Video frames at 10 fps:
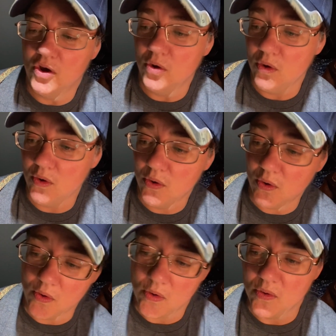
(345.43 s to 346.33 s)

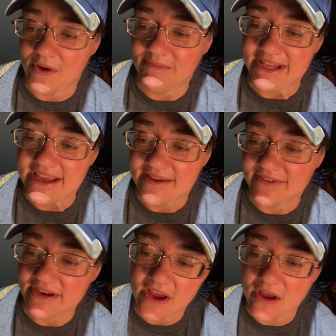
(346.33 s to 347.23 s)
oh, I'm
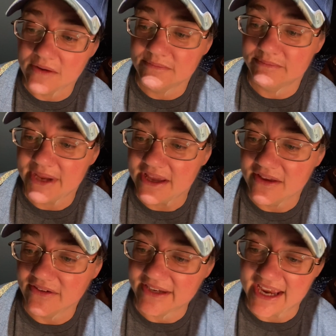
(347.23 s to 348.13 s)
living on
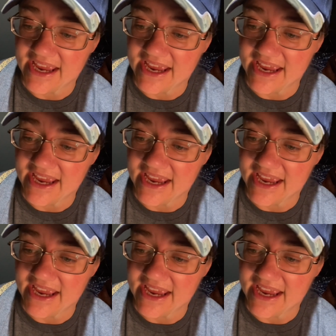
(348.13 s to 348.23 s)
milk